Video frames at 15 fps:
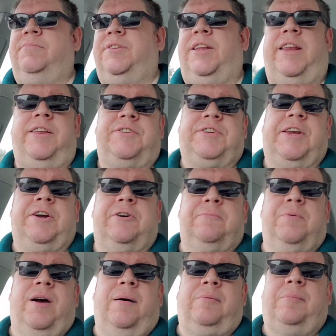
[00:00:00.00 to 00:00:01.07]
it is here
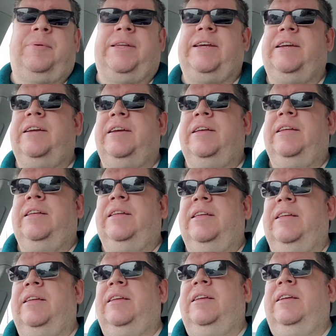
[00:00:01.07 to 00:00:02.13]
probably.
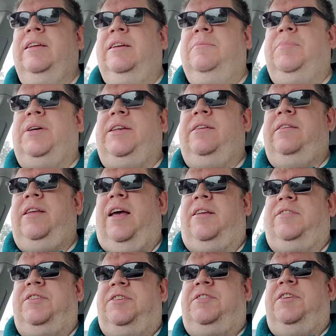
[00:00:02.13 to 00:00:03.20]
But
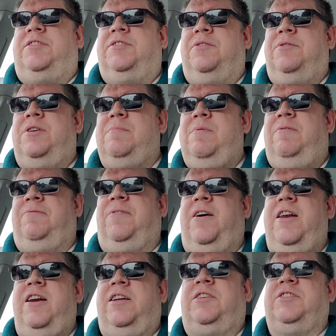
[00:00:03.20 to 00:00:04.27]
yes, it's going to be
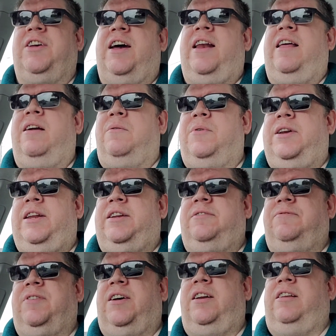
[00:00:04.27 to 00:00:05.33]
fun and exciting when it
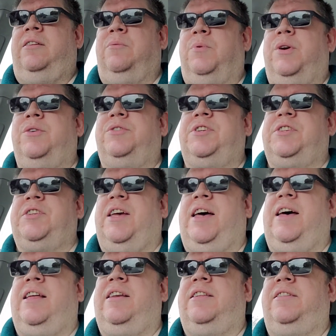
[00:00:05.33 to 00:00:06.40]
finally rears its
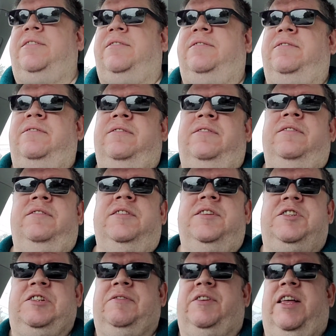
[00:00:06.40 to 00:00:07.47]
head in
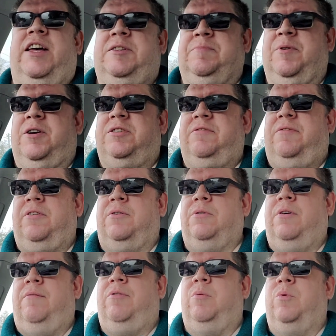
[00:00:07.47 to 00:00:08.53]
civilized parts
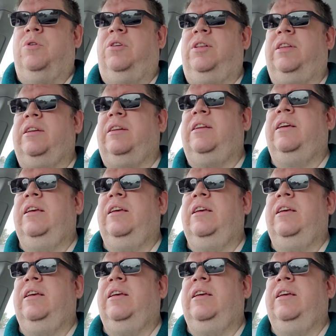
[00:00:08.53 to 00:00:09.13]
of the world and